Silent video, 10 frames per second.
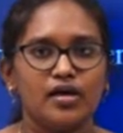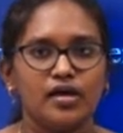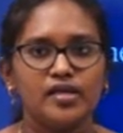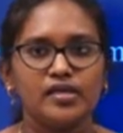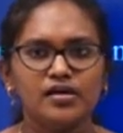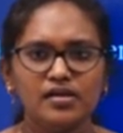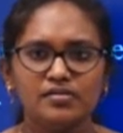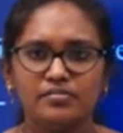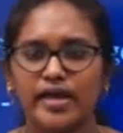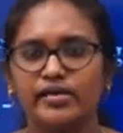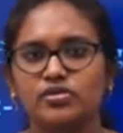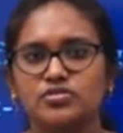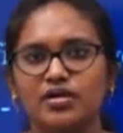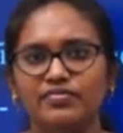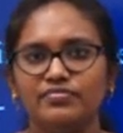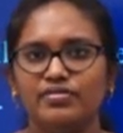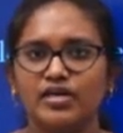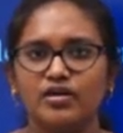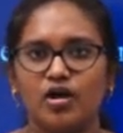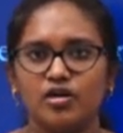in a Microsoft
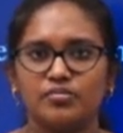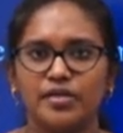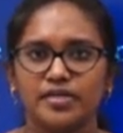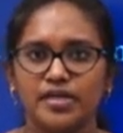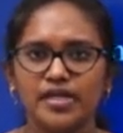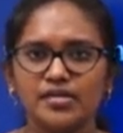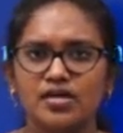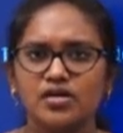Word document, right?